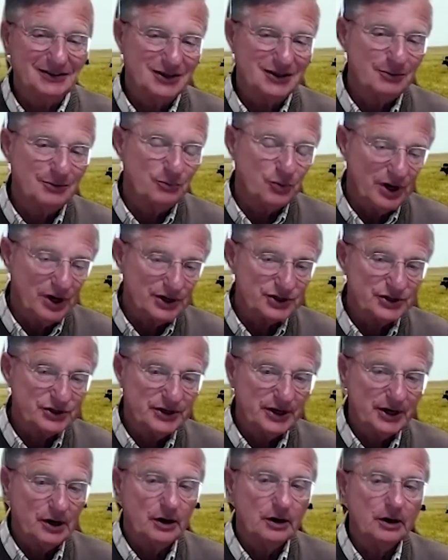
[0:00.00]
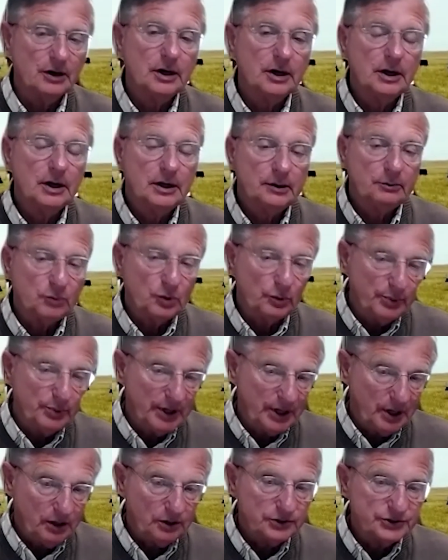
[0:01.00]
compressed air
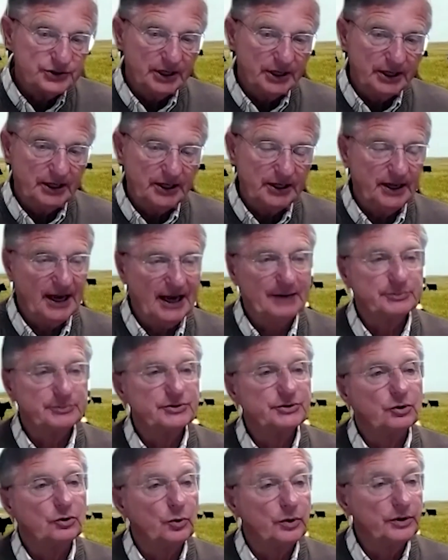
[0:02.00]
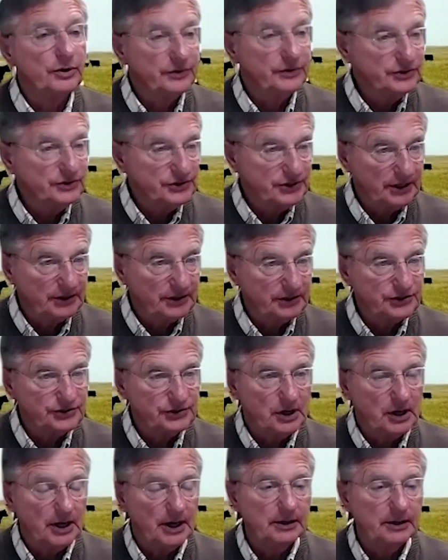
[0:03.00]
propels a capsule with
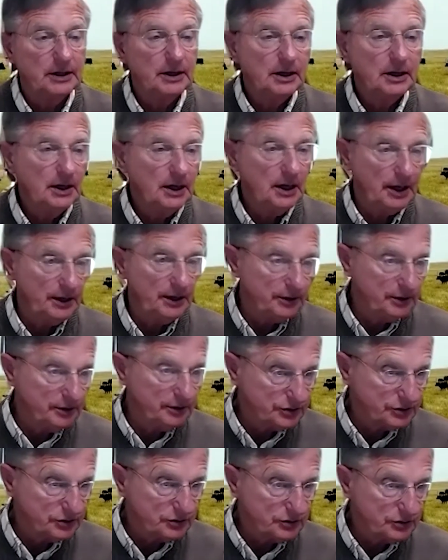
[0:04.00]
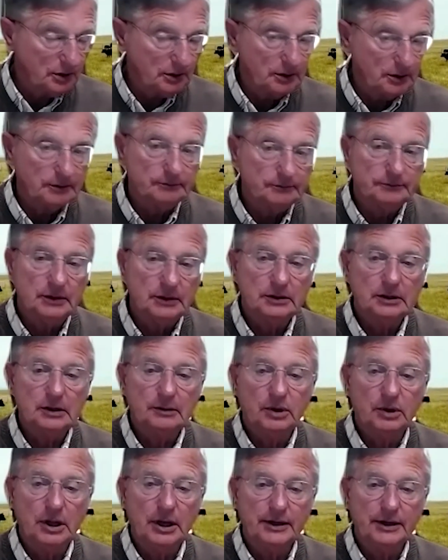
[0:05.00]
insecticide and it is uh,
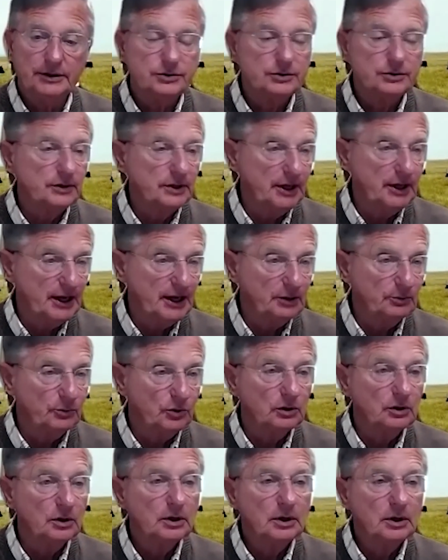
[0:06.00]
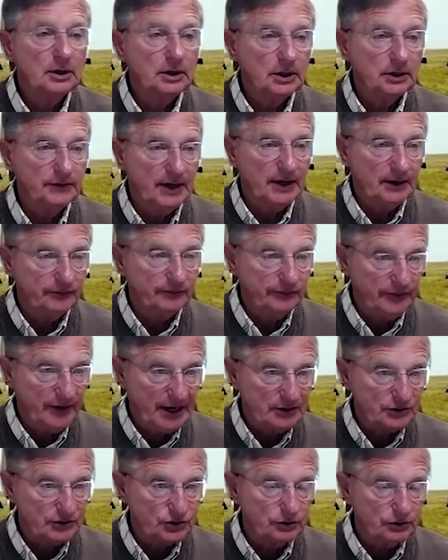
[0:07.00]
applied to the animal in that
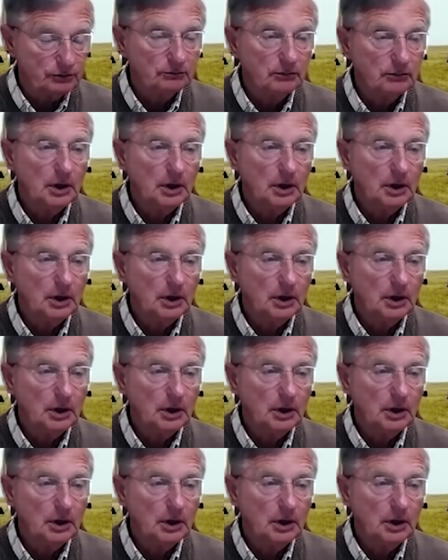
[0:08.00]
fashion.